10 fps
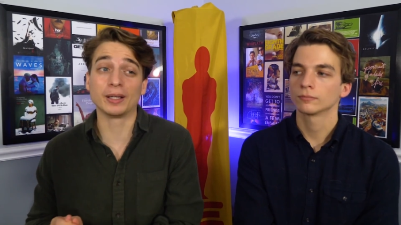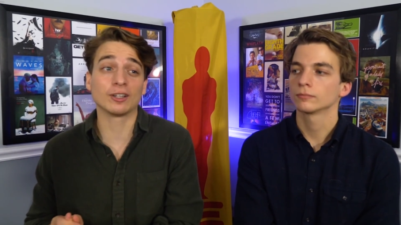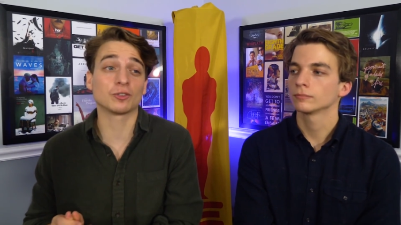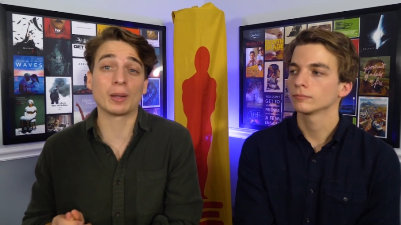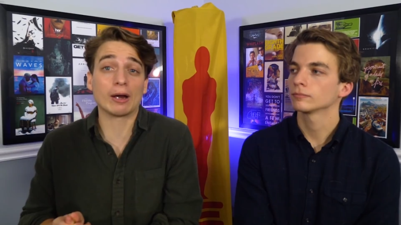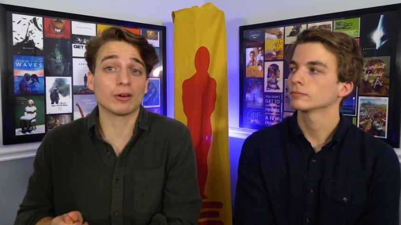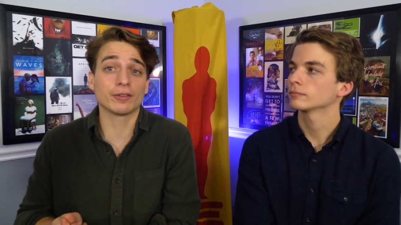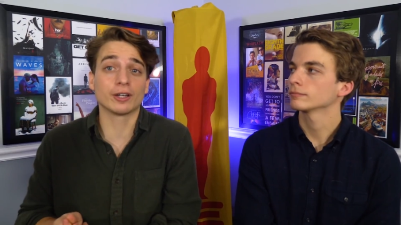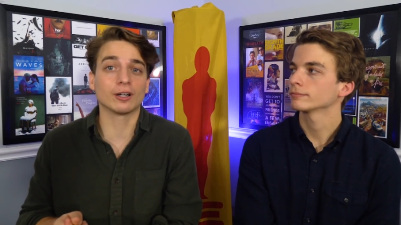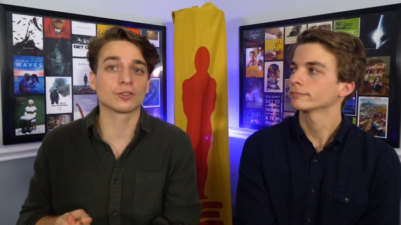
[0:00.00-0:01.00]
Speaker 1: because Power of
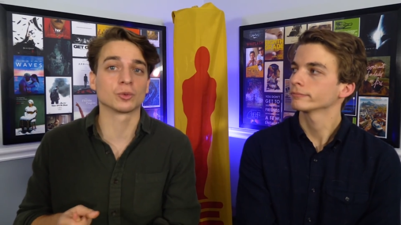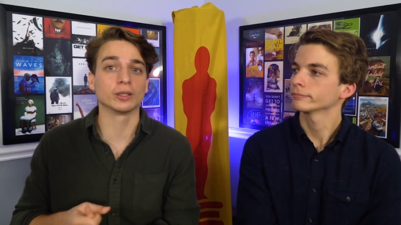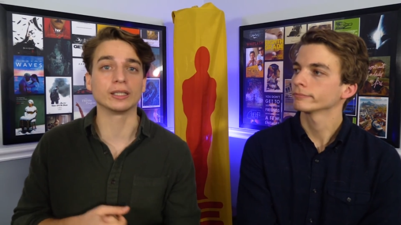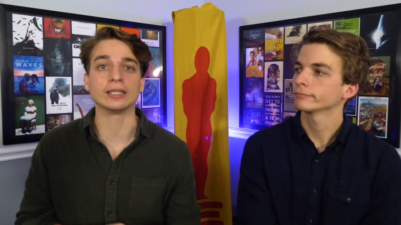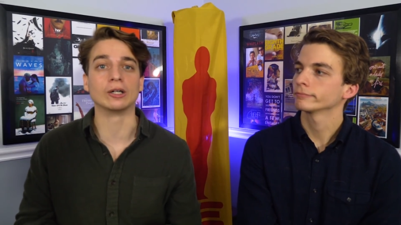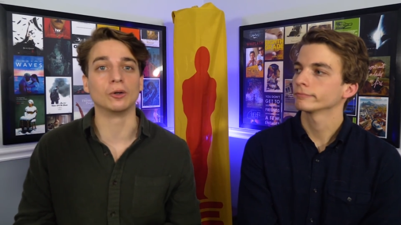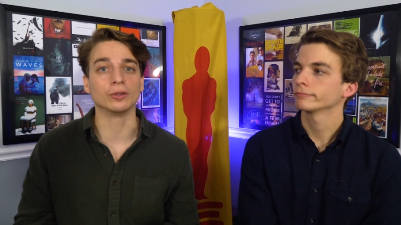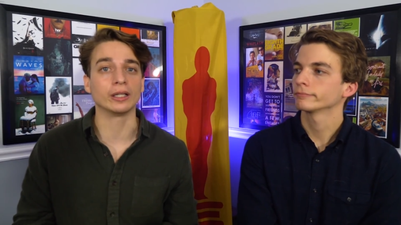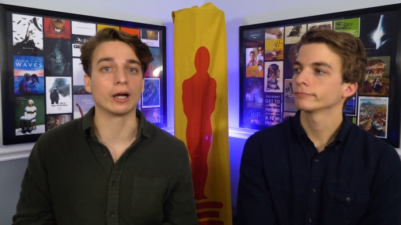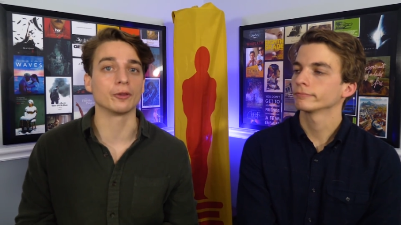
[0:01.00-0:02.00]
the Dog's really the
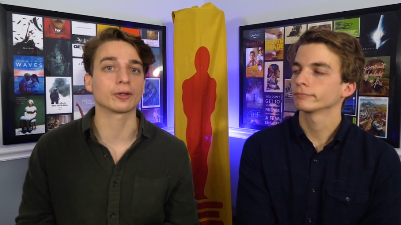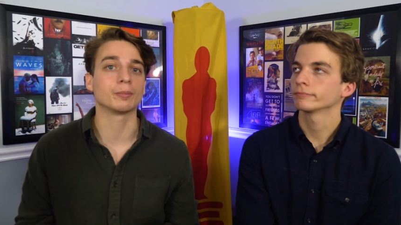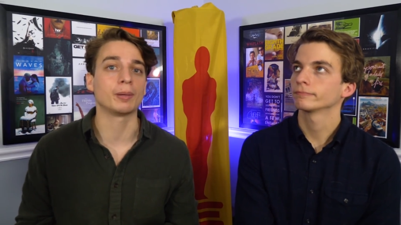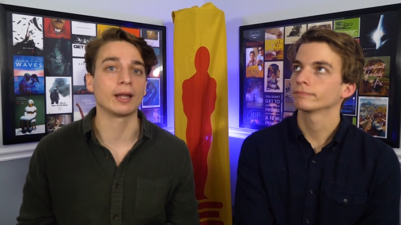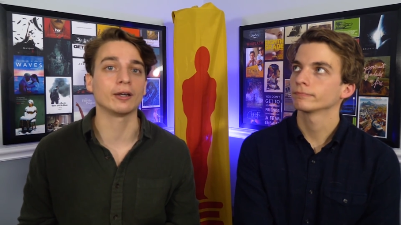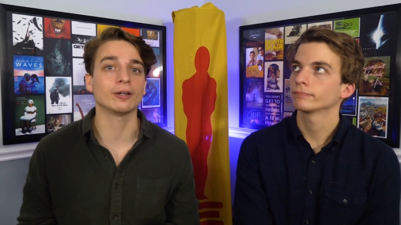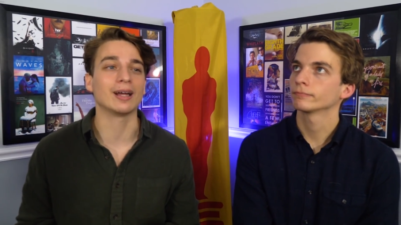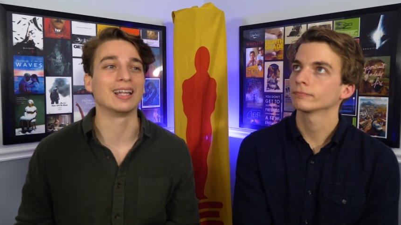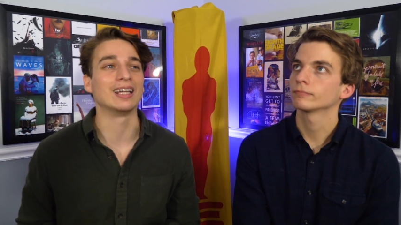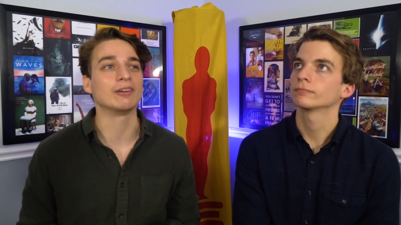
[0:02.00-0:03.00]
only other competitor,
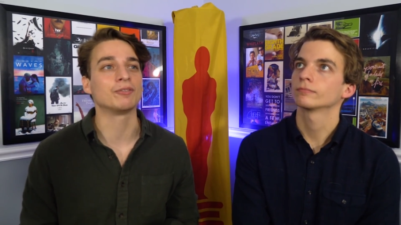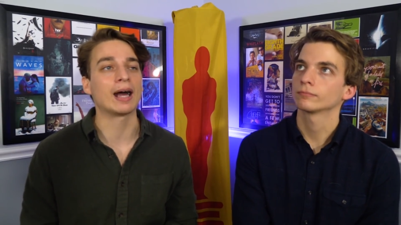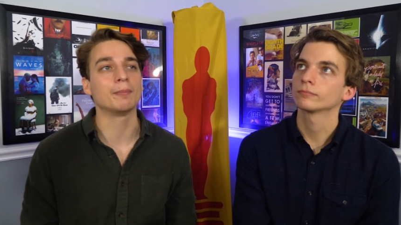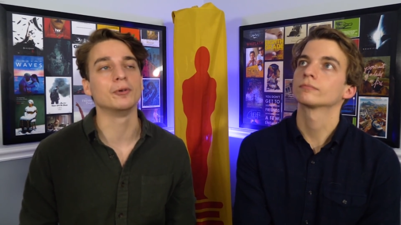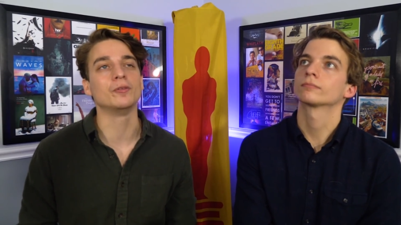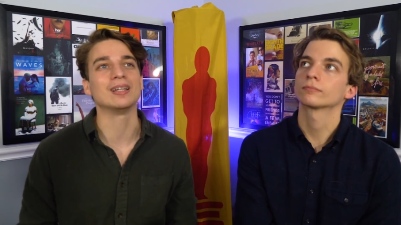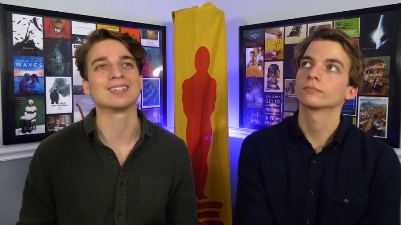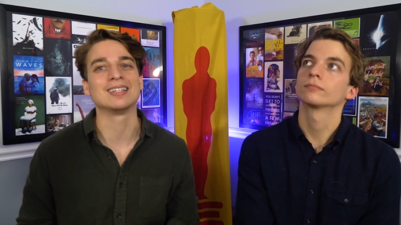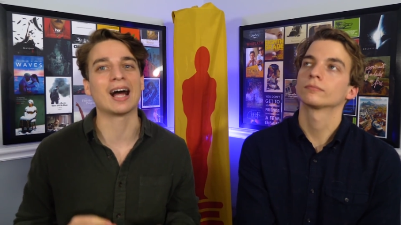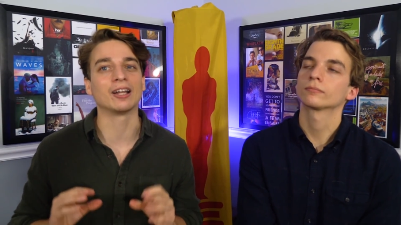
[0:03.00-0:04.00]
and if that movie
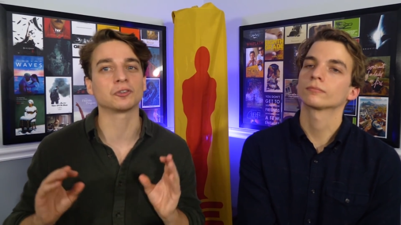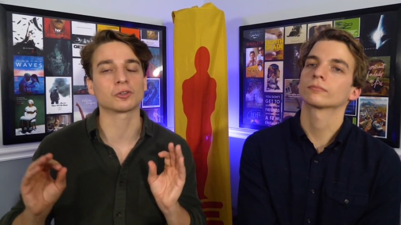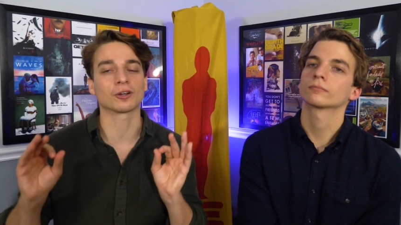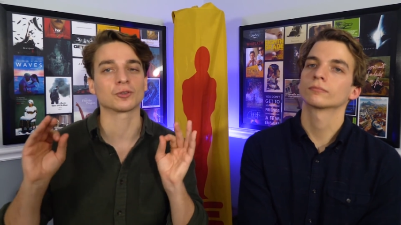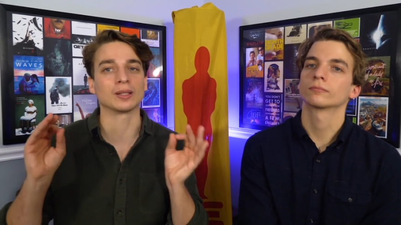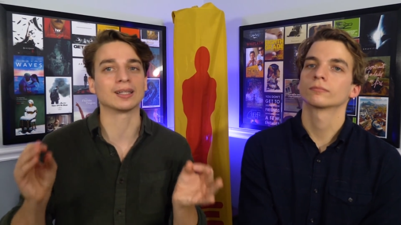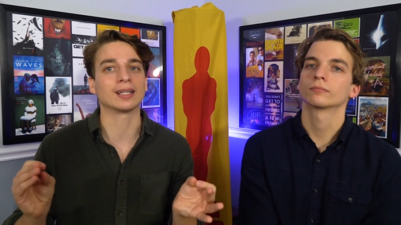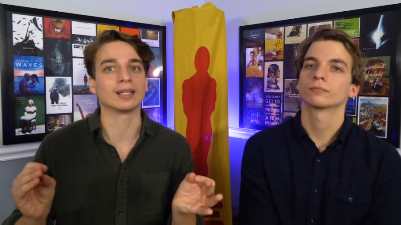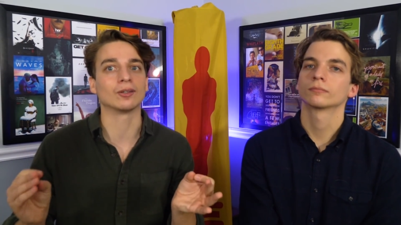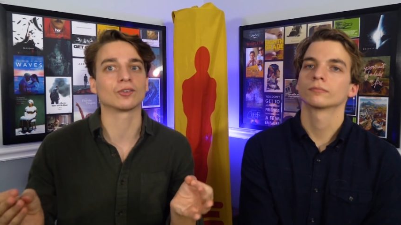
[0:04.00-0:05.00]
is not as strong as we think
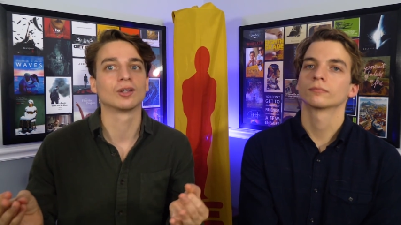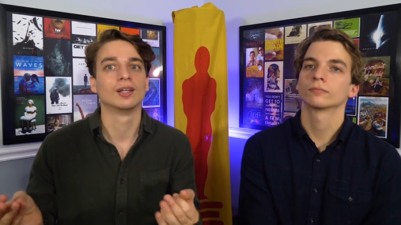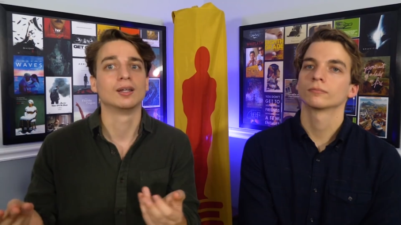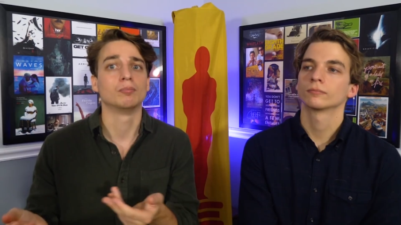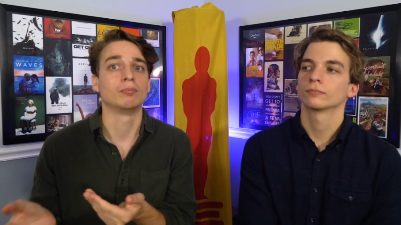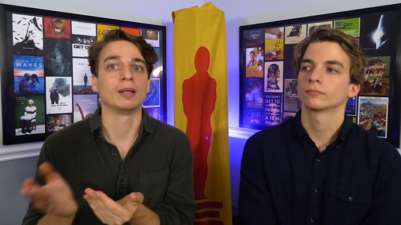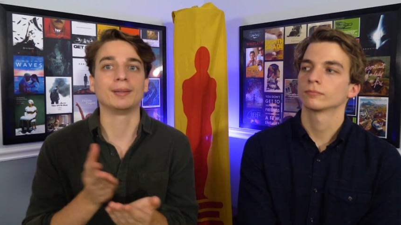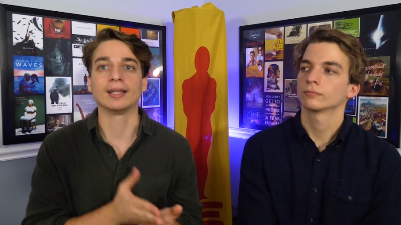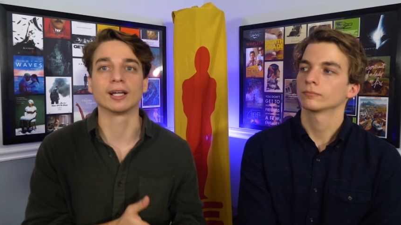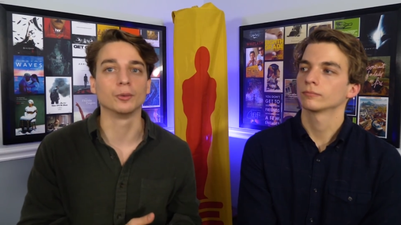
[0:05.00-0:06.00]
it is,
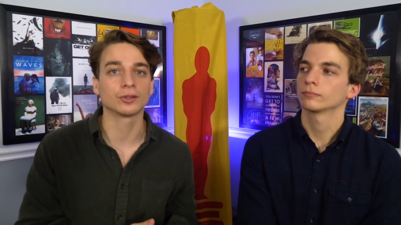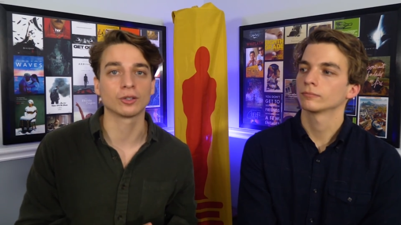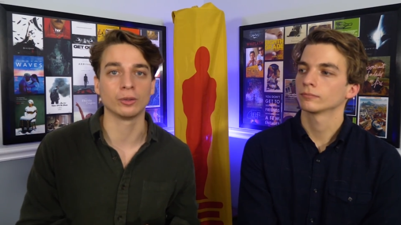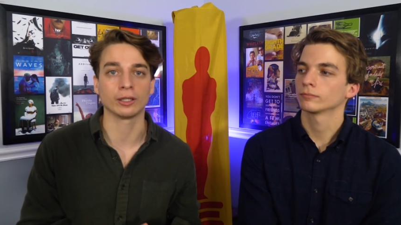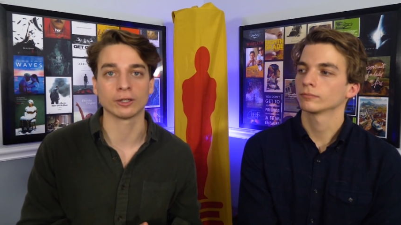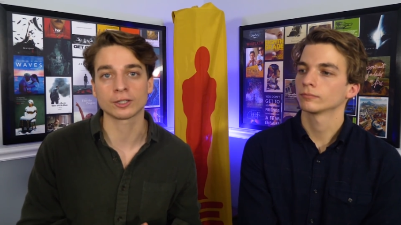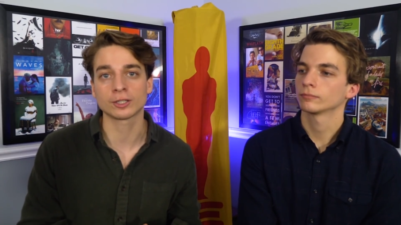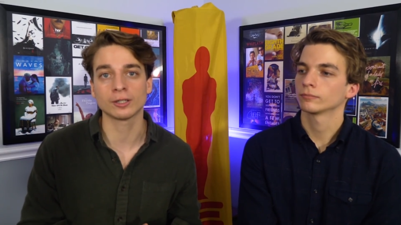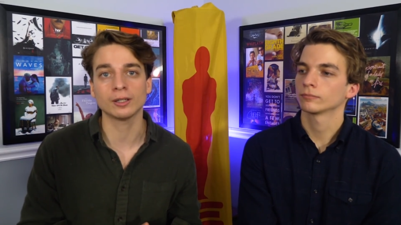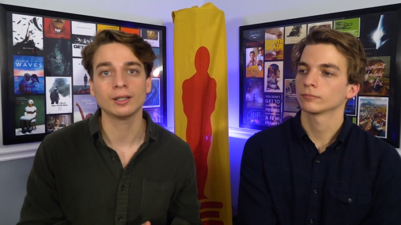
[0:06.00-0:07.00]
maybe they go with Tony
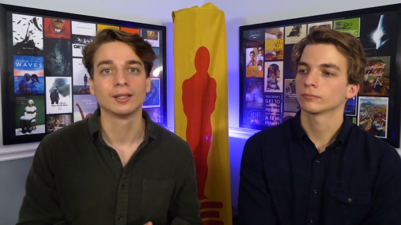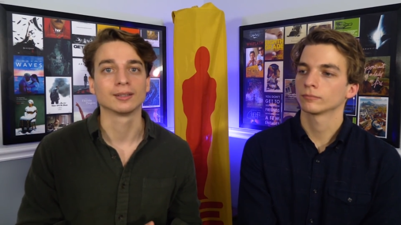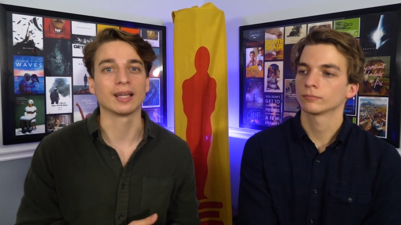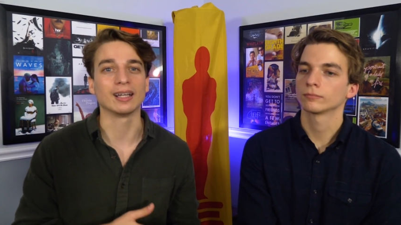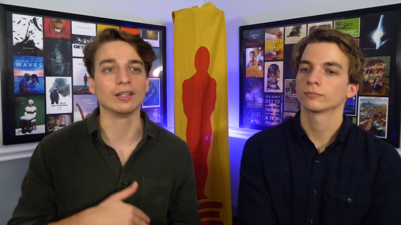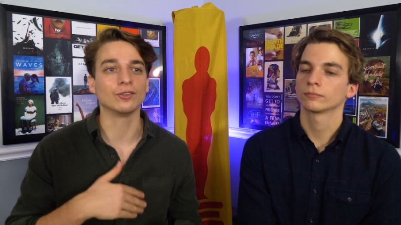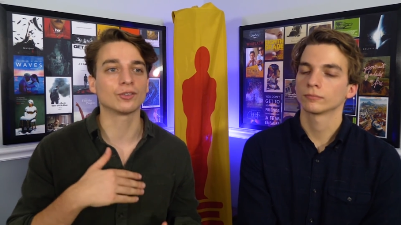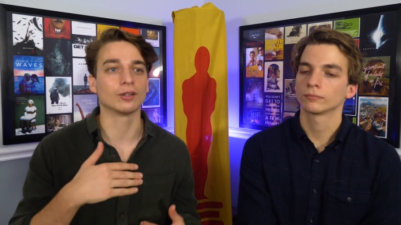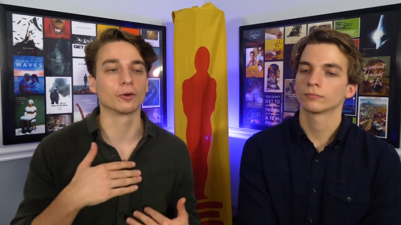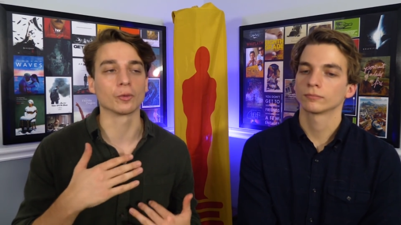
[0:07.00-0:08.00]
Kushner. That
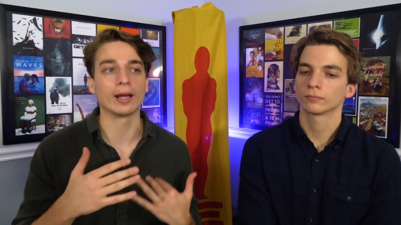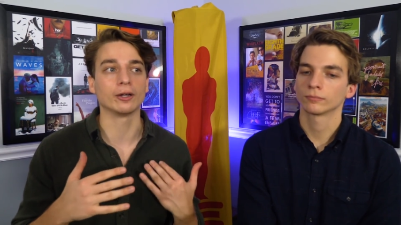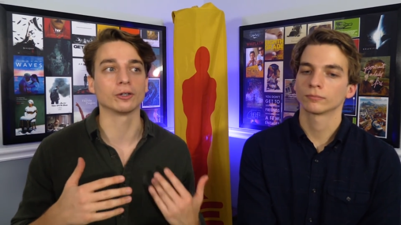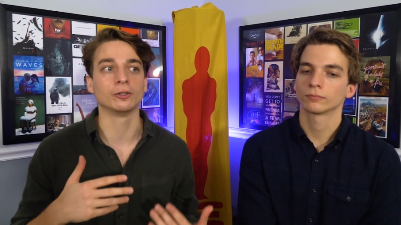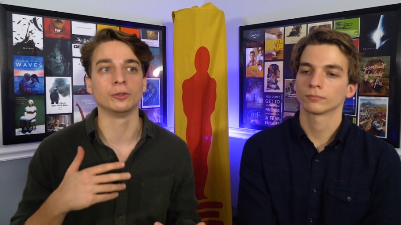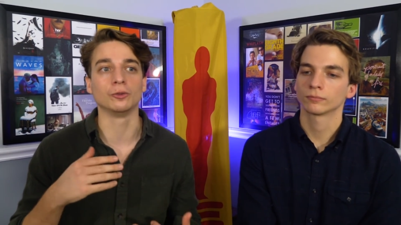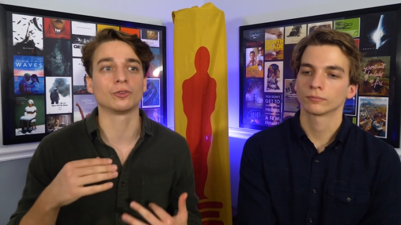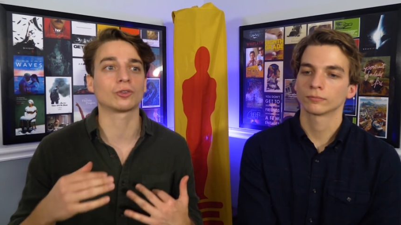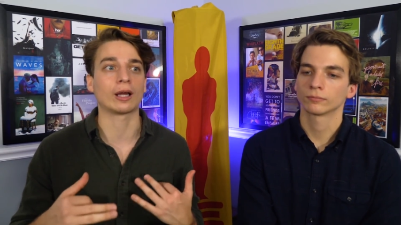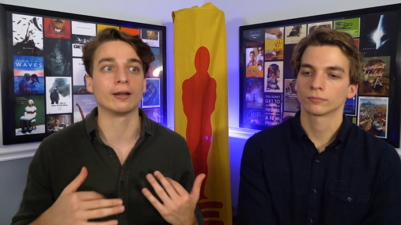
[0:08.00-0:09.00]
is a writer
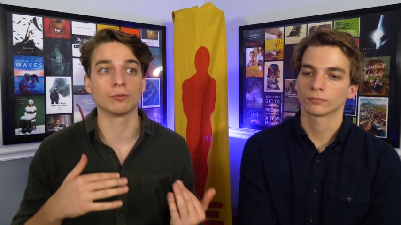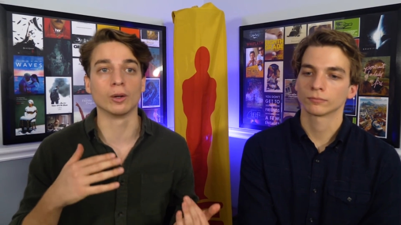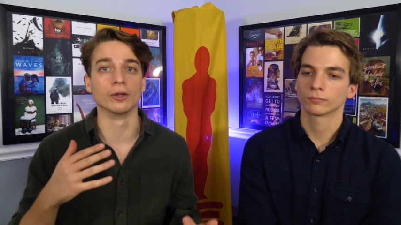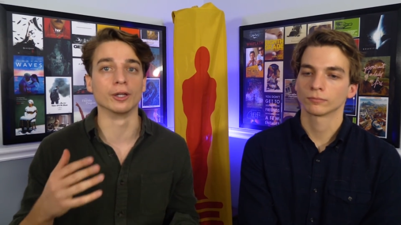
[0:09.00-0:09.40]
who's kind of well